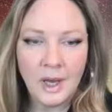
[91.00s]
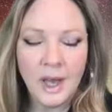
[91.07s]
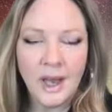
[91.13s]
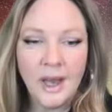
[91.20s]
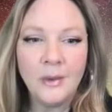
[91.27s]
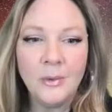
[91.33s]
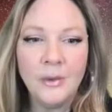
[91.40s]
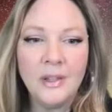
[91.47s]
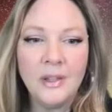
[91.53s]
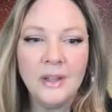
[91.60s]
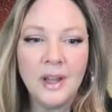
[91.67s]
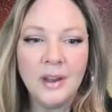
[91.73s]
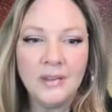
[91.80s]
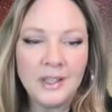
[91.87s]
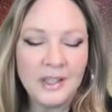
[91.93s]
I would
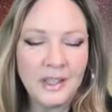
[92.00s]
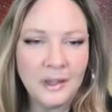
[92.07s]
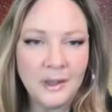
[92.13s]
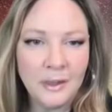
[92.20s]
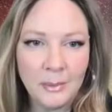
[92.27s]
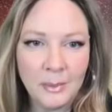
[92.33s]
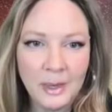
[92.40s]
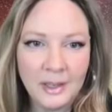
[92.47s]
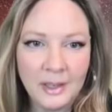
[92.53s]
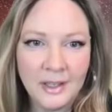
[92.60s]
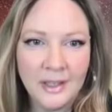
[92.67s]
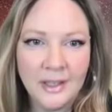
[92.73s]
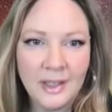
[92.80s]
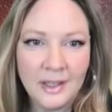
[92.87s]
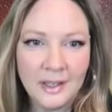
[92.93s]
love to hear about
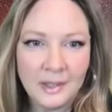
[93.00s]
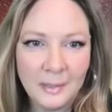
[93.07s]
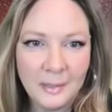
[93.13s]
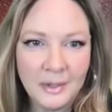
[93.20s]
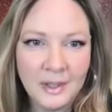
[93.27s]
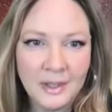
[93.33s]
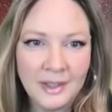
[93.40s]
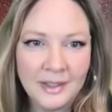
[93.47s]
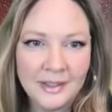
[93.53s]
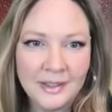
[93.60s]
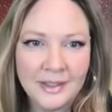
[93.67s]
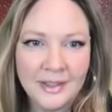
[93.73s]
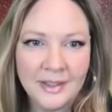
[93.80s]
it. Yes, please.